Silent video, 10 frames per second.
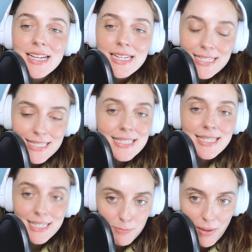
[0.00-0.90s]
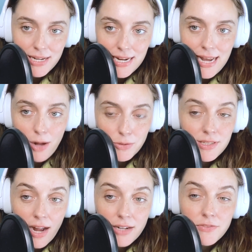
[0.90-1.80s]
Since expanding
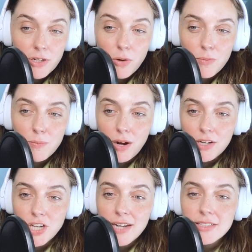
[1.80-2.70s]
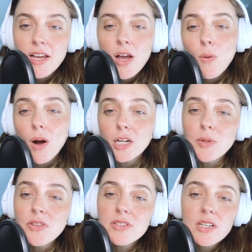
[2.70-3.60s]
outside of their home project, Walker
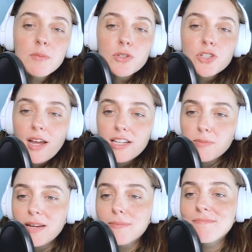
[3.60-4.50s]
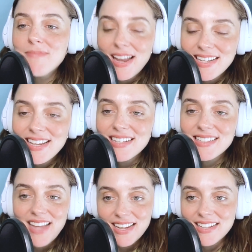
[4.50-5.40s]
Brothers Kombucha has made many
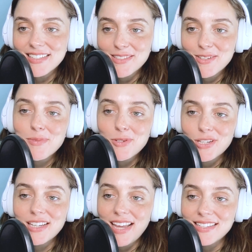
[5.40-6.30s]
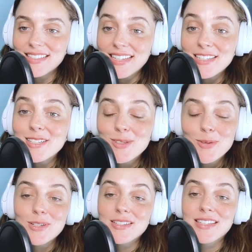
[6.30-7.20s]
exciting distribution gains into
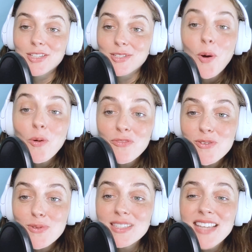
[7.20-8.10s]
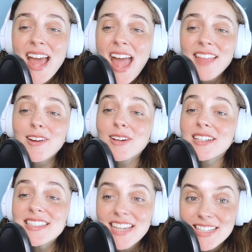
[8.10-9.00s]
stores such as Whole Foods, and they're
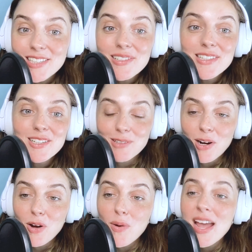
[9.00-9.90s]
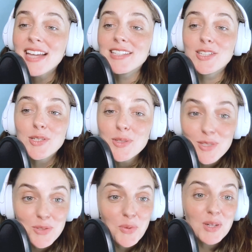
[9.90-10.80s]
continuing to grow into new
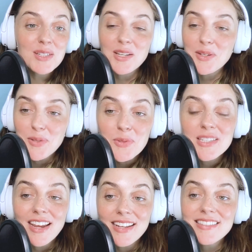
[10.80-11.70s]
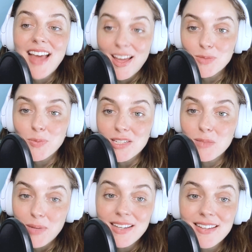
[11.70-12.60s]
stores and new states as we
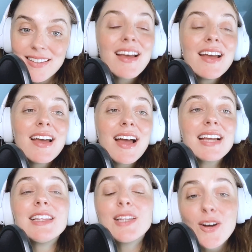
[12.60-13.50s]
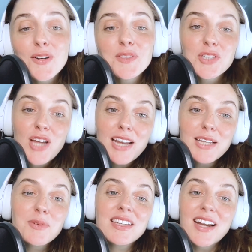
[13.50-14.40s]
speak. I loved
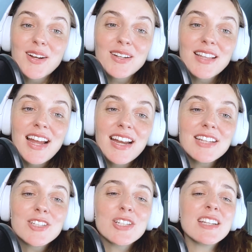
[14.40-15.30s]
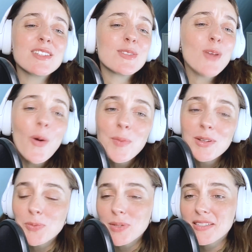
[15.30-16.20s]
chatting with Caroline, and she has so
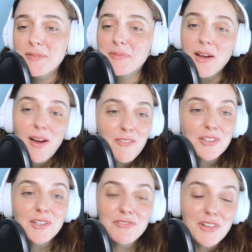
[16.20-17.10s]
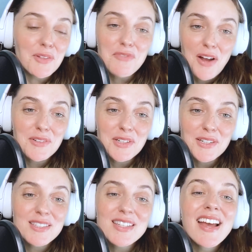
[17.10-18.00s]
much wisdom to offer her fellow
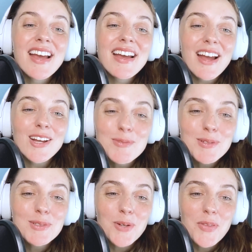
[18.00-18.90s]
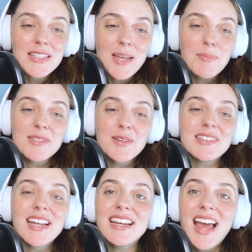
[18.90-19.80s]
founders. I hope you enjoyed this
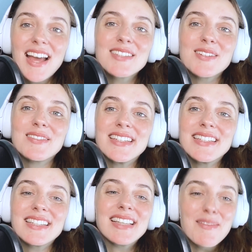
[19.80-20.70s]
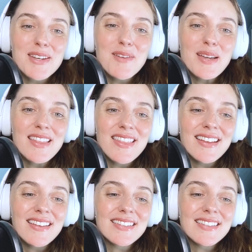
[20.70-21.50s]
episode, and as always, let me know what you think.